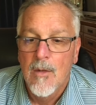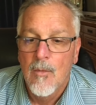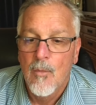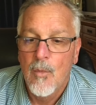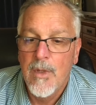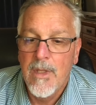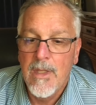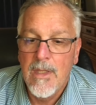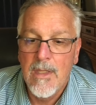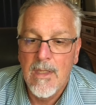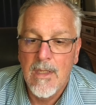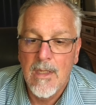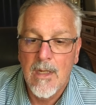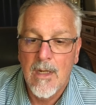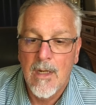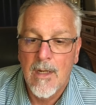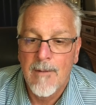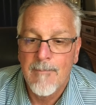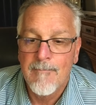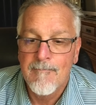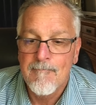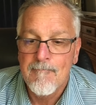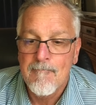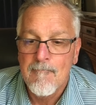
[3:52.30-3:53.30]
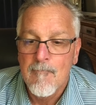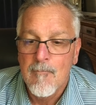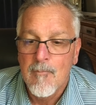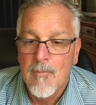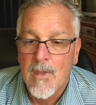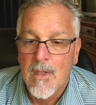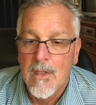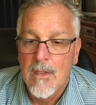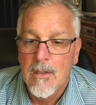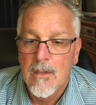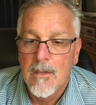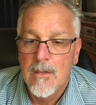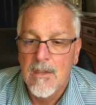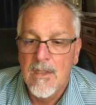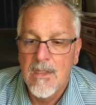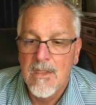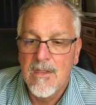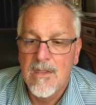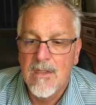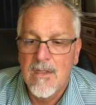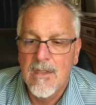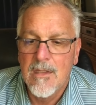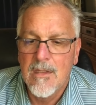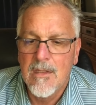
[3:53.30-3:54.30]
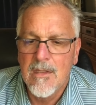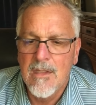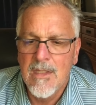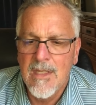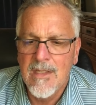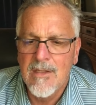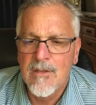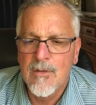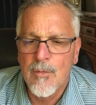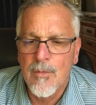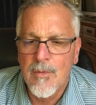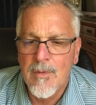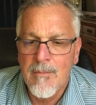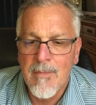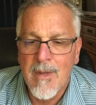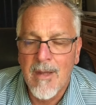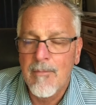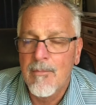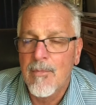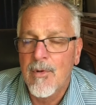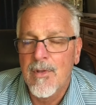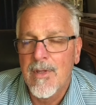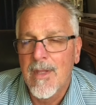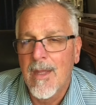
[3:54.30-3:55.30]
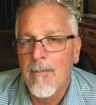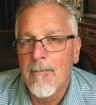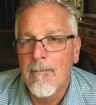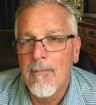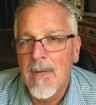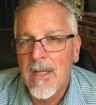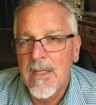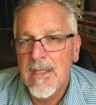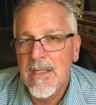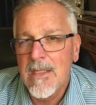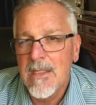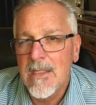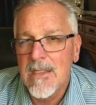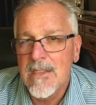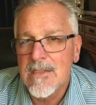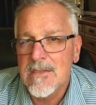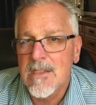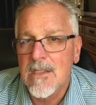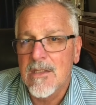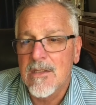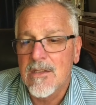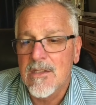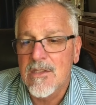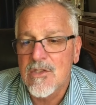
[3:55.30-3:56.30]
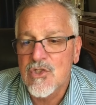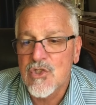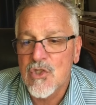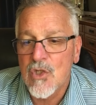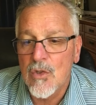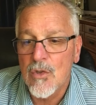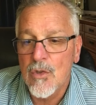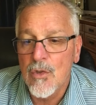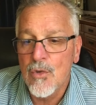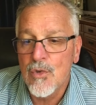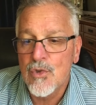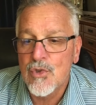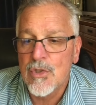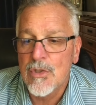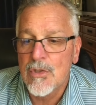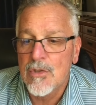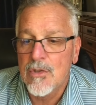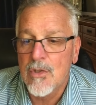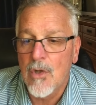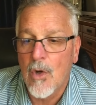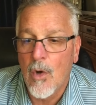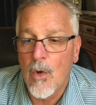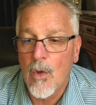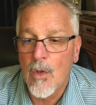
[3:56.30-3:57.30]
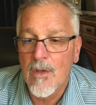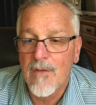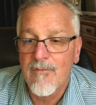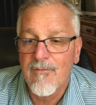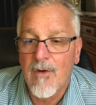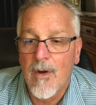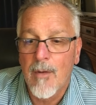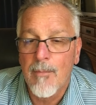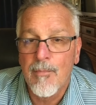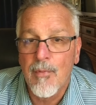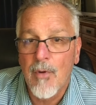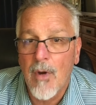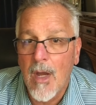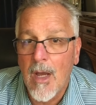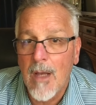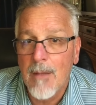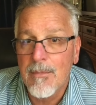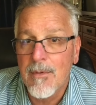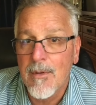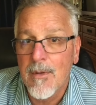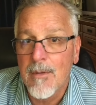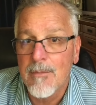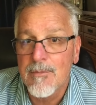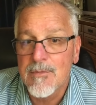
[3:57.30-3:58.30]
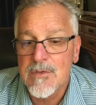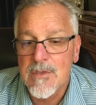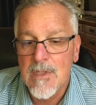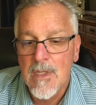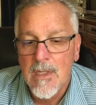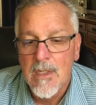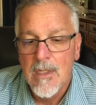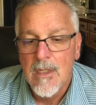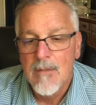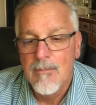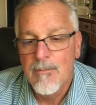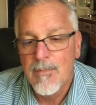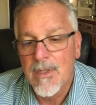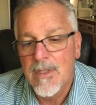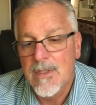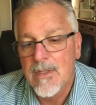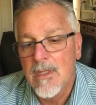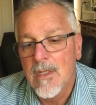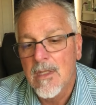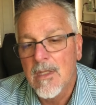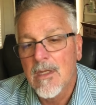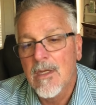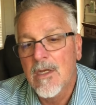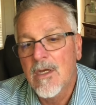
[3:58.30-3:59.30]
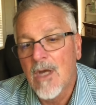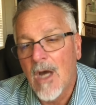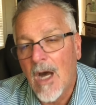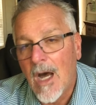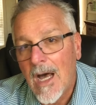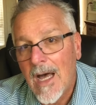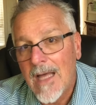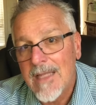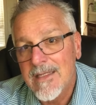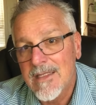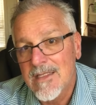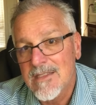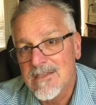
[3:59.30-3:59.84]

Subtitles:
We need to remember that money isn't the solution to all of our problems, but God